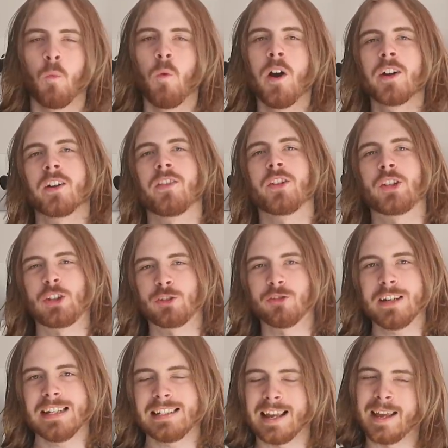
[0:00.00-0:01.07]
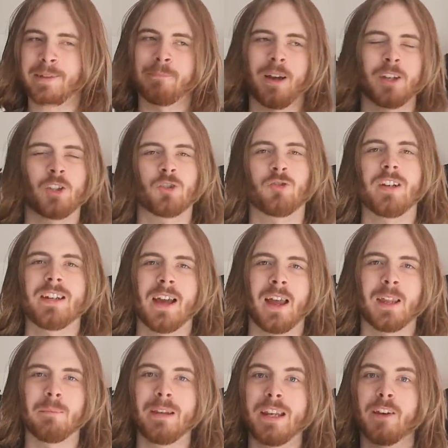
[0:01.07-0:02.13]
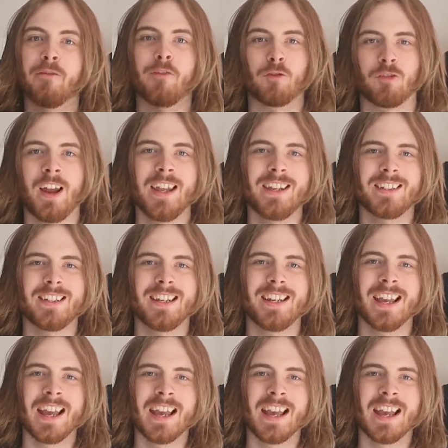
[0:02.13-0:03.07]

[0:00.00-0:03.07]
word on the street, and by street I mean Variety,